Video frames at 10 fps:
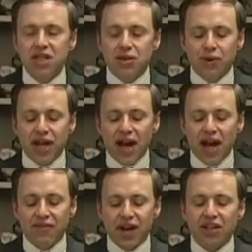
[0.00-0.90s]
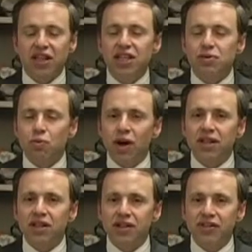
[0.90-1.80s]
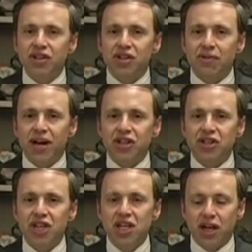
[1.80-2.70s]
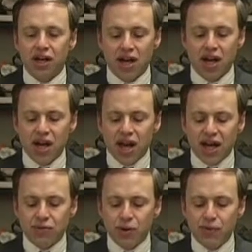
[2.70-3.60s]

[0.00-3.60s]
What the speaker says: that we have at least one cleavage direction here. As we